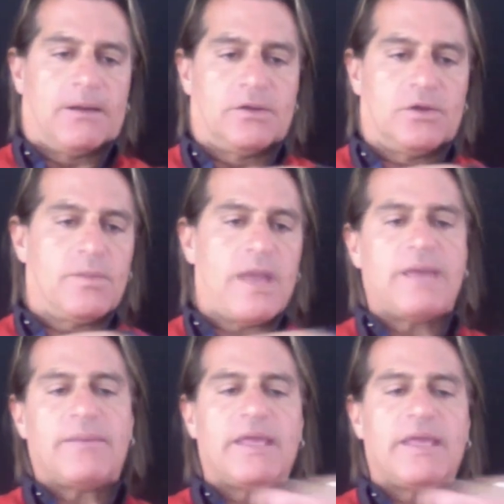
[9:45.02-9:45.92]
you
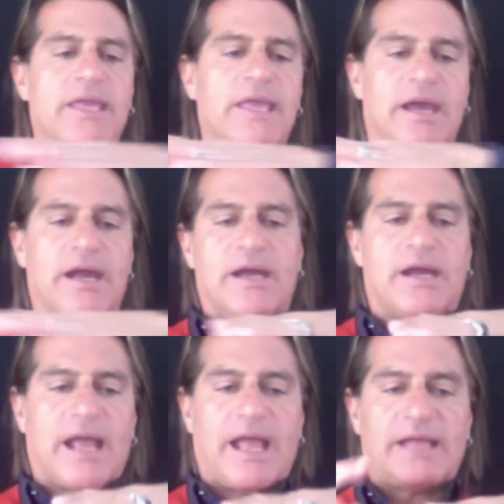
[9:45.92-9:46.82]
may be here
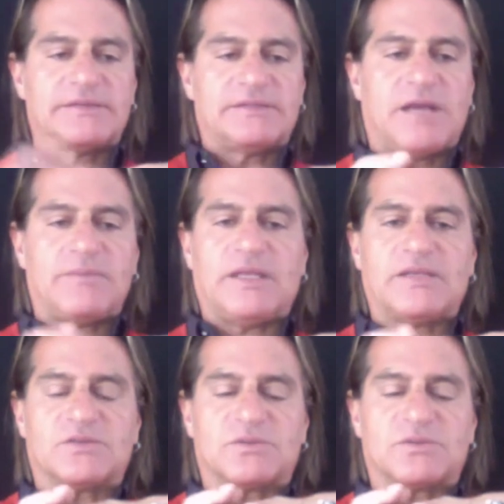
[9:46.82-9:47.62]
and something,